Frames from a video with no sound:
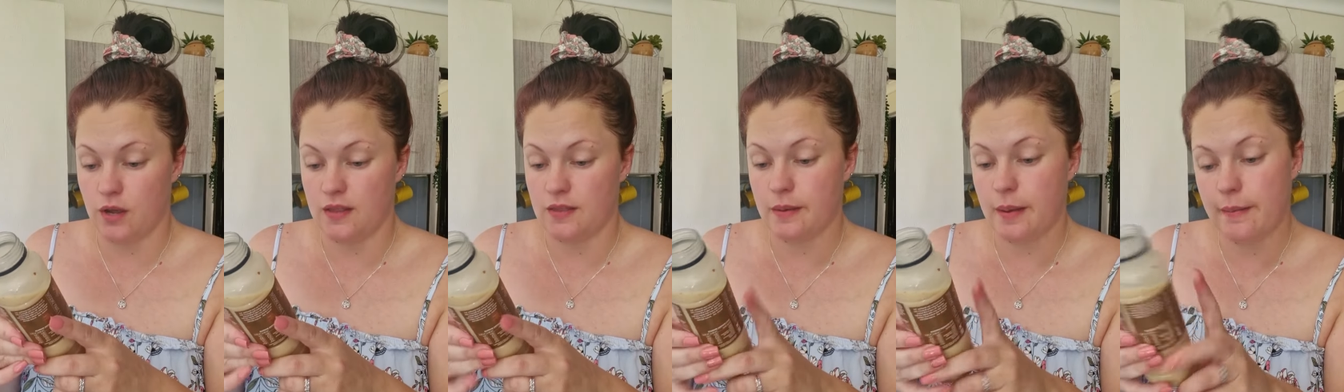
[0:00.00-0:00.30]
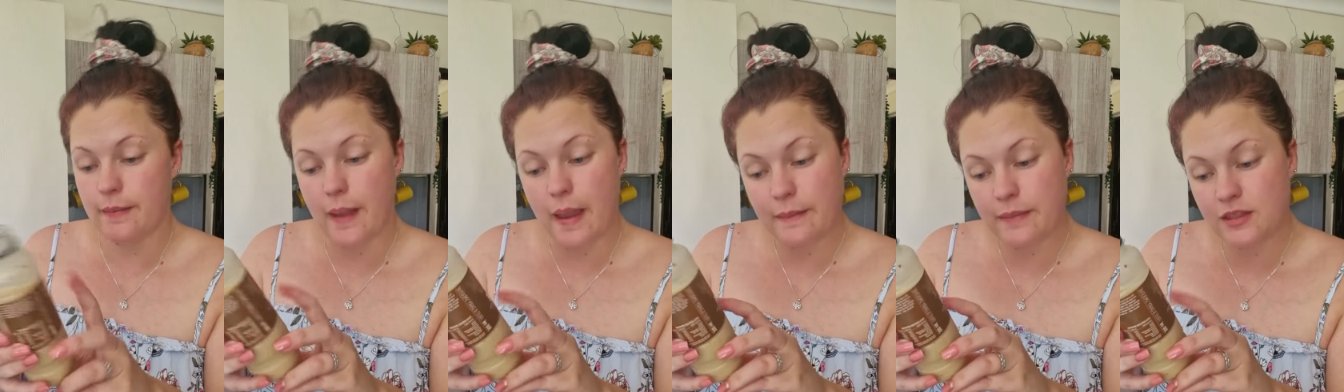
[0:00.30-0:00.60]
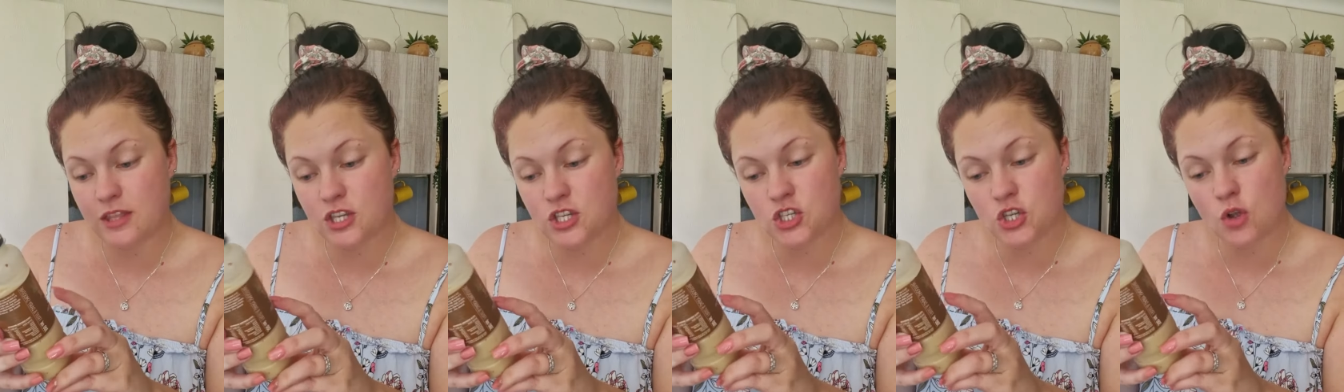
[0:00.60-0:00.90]
And then maybe
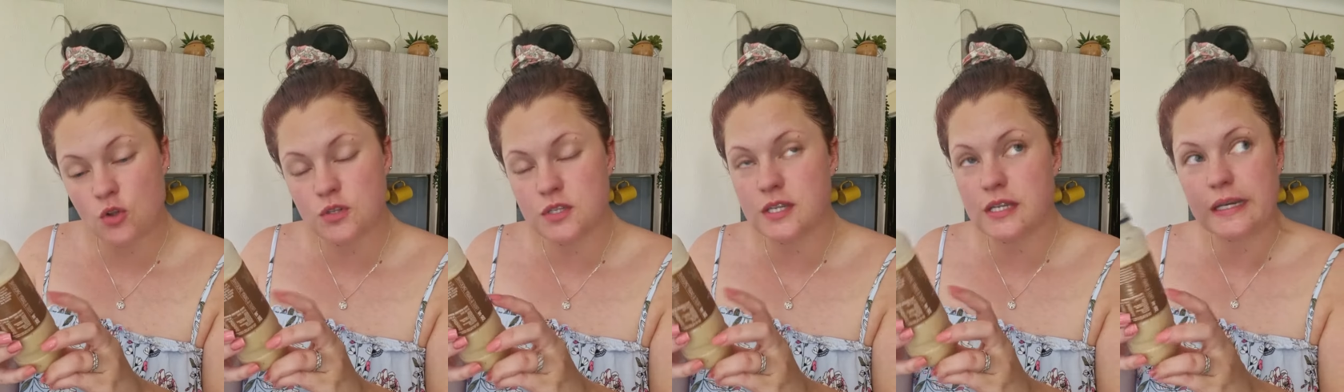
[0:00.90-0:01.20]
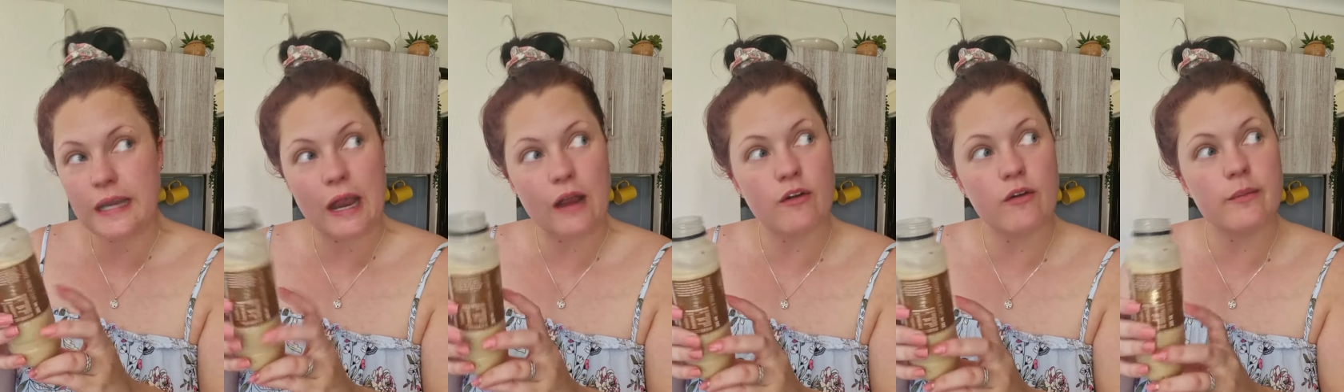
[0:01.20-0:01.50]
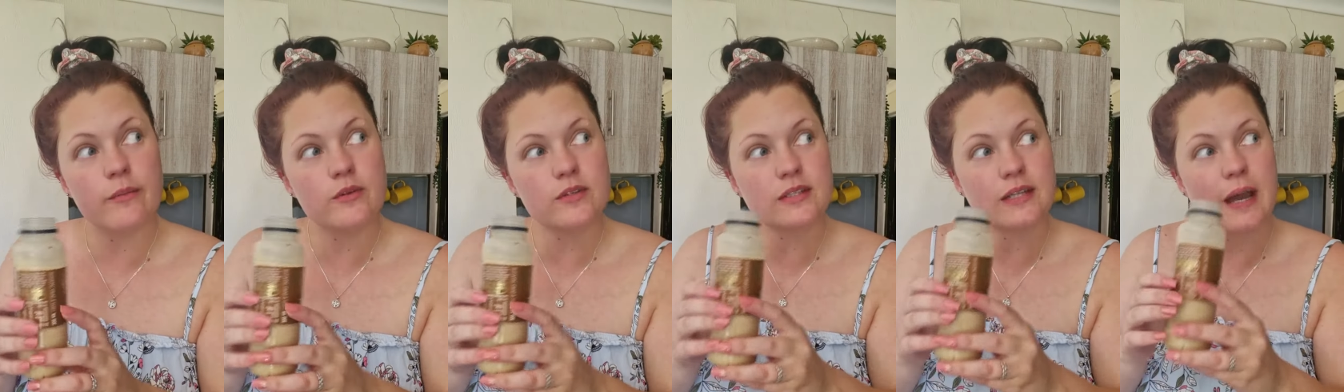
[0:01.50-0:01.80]
the salted
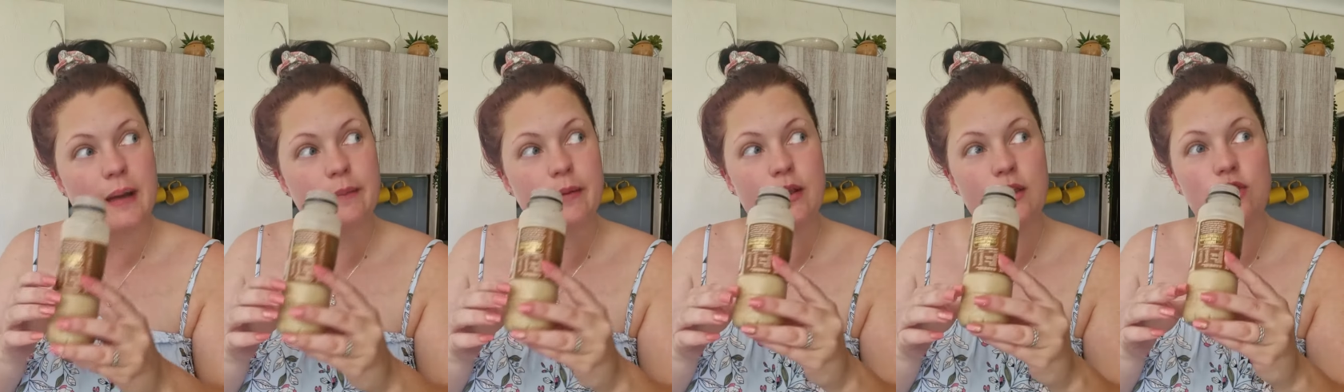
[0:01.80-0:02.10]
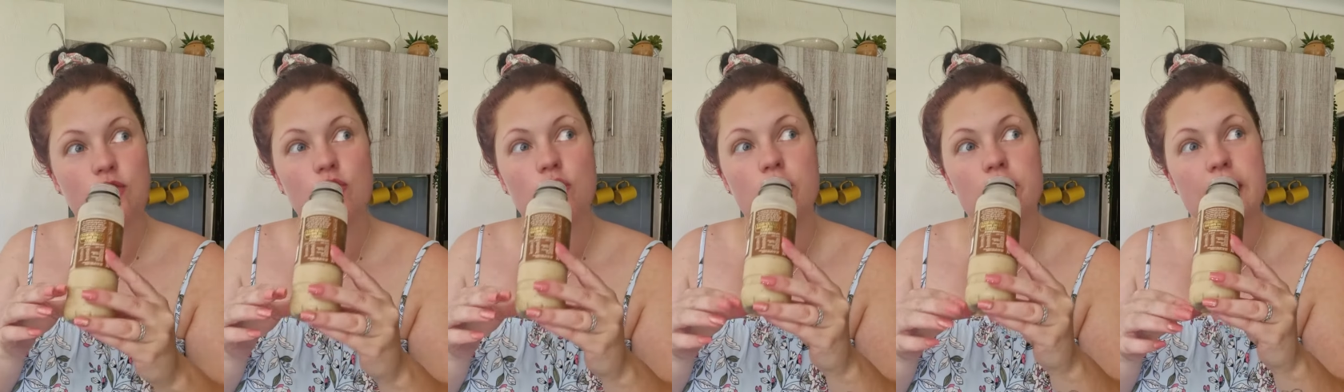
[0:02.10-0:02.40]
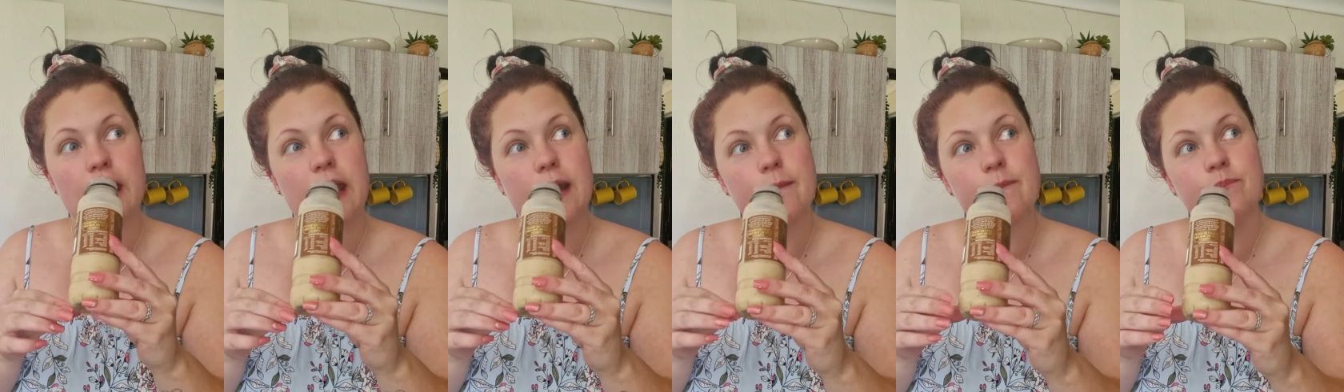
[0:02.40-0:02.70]
caramel's coming through
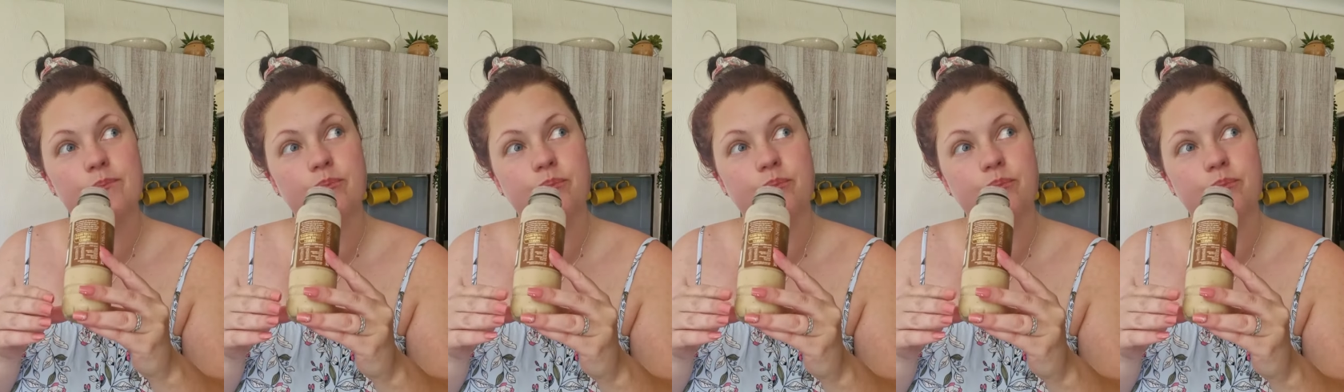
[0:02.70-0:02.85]
there.